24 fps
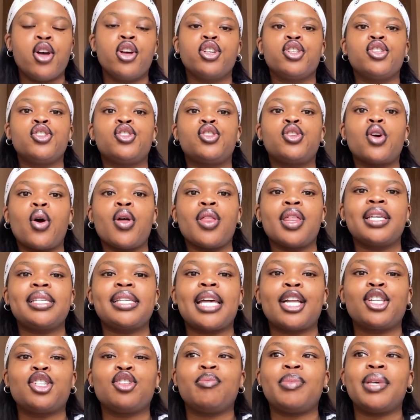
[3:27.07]
So this
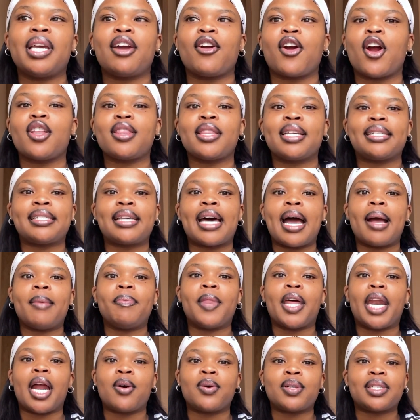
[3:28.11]
had to be around the time
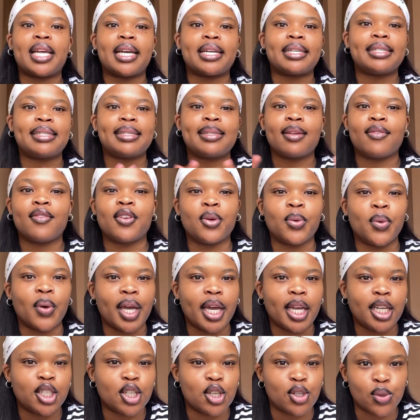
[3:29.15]
that I was like 7 or
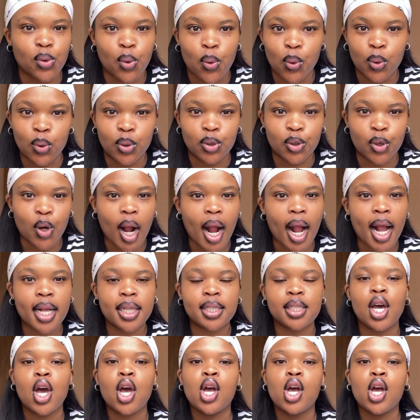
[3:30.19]
8 years old, right?